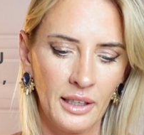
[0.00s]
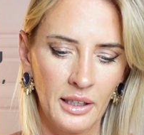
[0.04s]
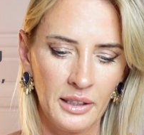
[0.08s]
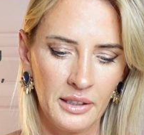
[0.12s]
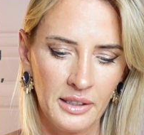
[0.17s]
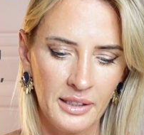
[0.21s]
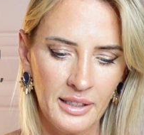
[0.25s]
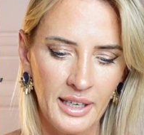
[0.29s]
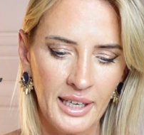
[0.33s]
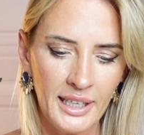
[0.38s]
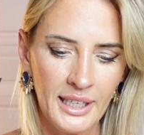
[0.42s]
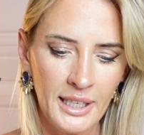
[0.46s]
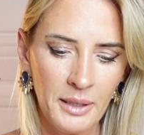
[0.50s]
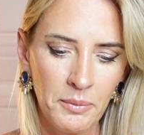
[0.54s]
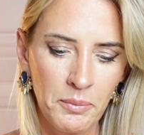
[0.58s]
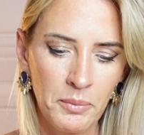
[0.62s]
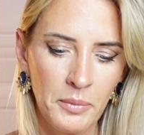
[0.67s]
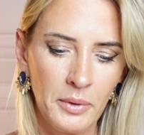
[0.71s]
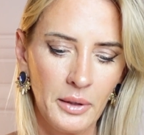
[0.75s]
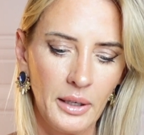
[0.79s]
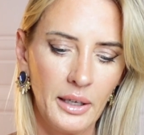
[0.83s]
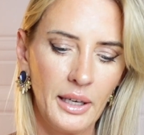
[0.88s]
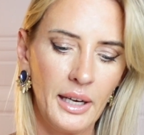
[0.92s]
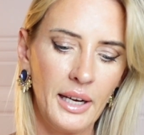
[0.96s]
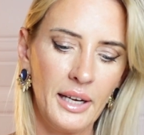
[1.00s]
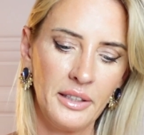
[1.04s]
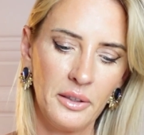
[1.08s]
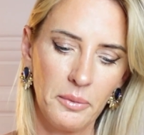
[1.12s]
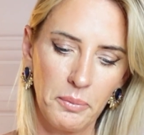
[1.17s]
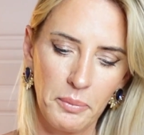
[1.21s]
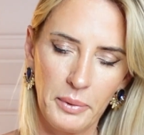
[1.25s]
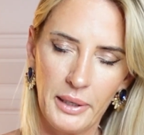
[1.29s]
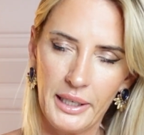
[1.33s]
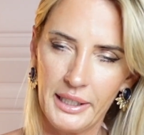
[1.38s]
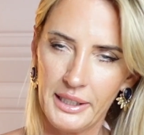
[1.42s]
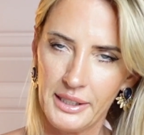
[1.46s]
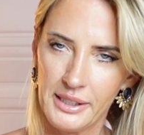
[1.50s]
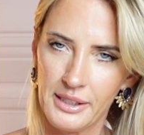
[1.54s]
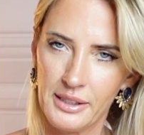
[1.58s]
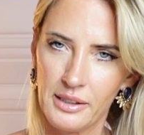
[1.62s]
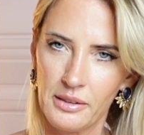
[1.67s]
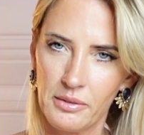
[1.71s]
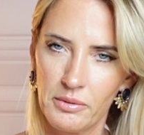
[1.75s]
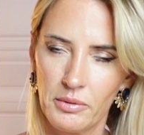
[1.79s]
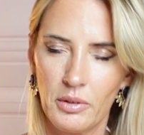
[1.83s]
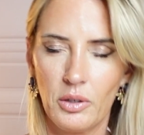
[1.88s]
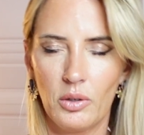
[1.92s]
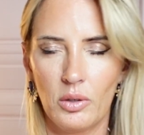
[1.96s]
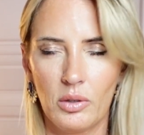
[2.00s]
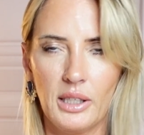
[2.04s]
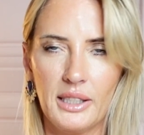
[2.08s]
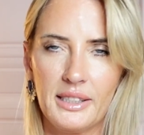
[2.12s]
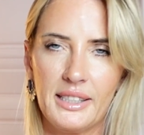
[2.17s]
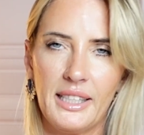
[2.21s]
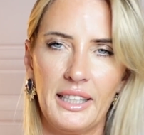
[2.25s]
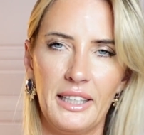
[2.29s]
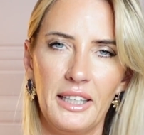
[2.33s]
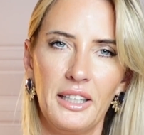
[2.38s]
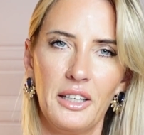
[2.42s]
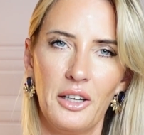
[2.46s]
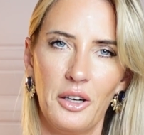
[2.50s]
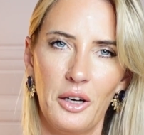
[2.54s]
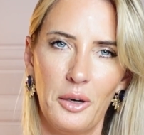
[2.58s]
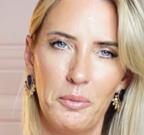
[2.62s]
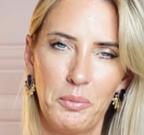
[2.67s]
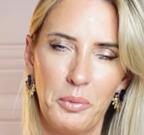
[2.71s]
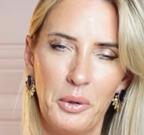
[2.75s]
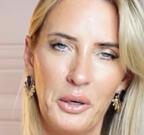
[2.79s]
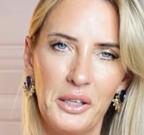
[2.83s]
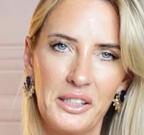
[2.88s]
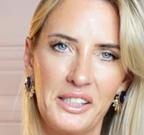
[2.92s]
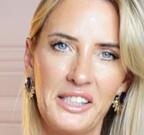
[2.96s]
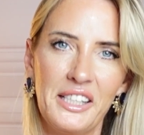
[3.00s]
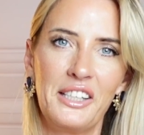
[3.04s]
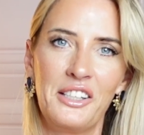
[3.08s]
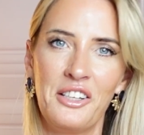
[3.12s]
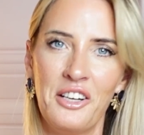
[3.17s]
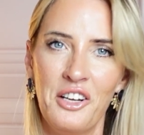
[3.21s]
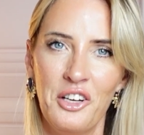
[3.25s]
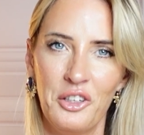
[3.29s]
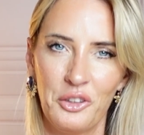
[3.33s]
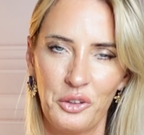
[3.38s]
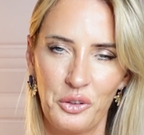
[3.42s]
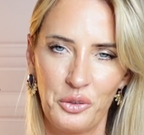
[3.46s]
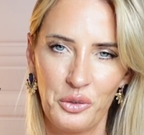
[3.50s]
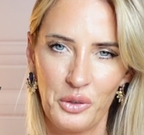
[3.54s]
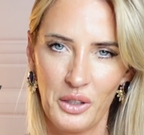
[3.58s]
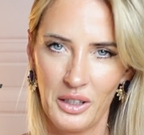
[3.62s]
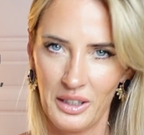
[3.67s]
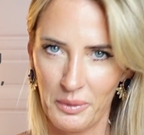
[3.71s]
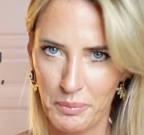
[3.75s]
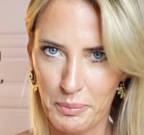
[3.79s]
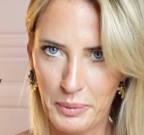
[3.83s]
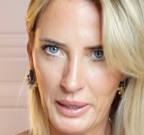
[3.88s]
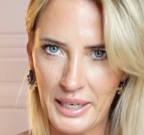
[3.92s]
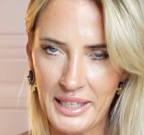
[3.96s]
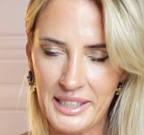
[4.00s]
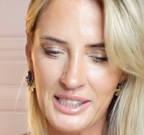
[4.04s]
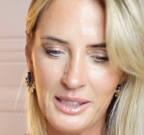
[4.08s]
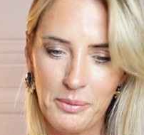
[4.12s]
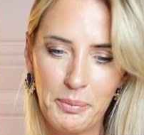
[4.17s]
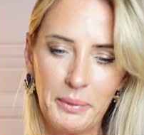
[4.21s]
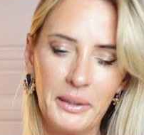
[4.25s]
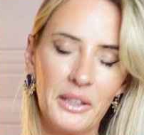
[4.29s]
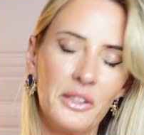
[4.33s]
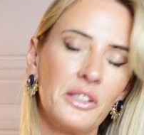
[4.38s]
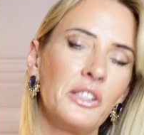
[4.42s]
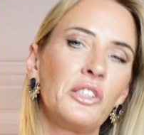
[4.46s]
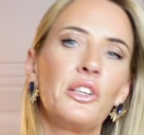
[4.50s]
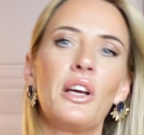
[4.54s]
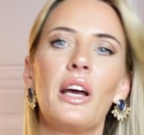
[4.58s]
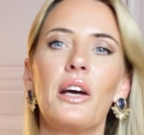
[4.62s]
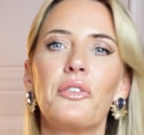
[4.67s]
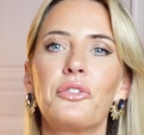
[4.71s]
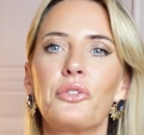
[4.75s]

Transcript: a name and a place, or let's say a person to a place, because you have